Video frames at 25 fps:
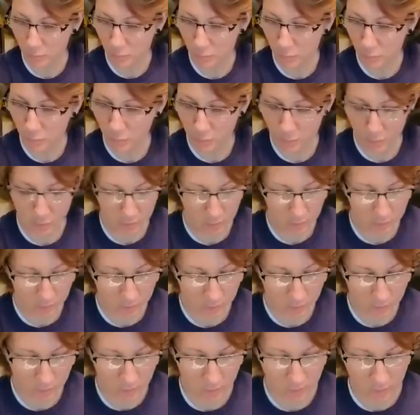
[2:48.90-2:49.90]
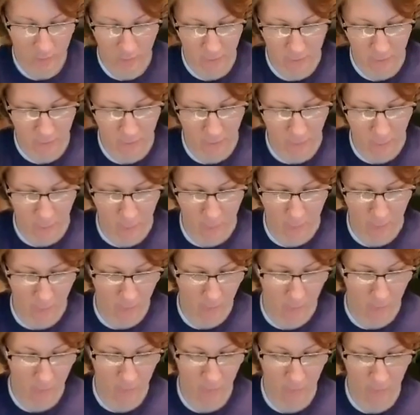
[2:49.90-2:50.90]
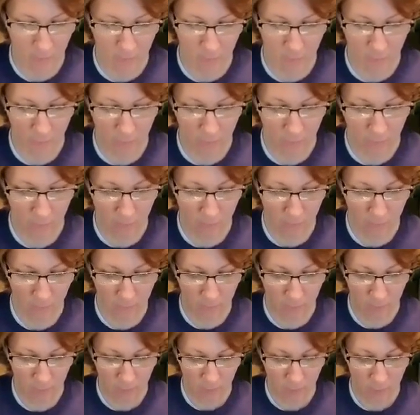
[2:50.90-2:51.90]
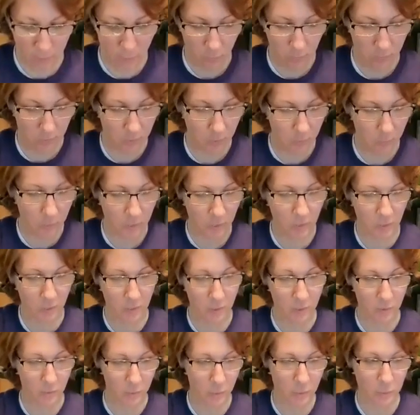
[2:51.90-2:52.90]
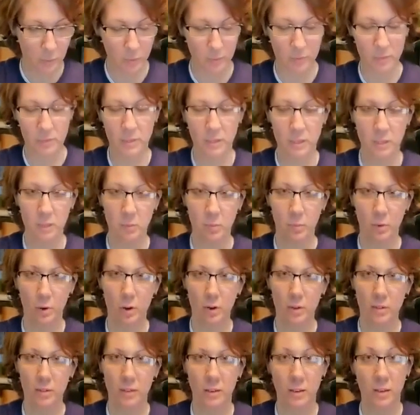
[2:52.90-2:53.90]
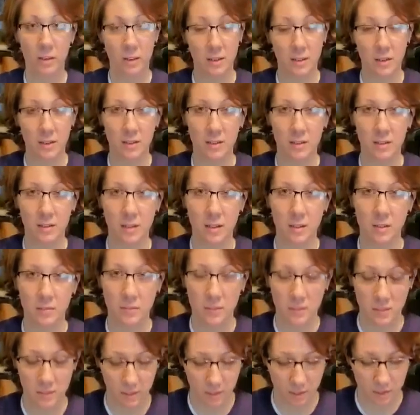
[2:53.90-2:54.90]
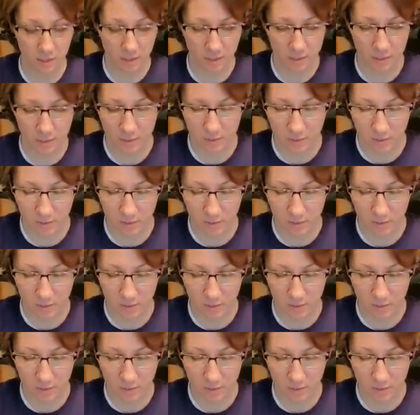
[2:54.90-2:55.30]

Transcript: poured in there and it's foaming up, with it being 3% peroxide, it is safe to touch.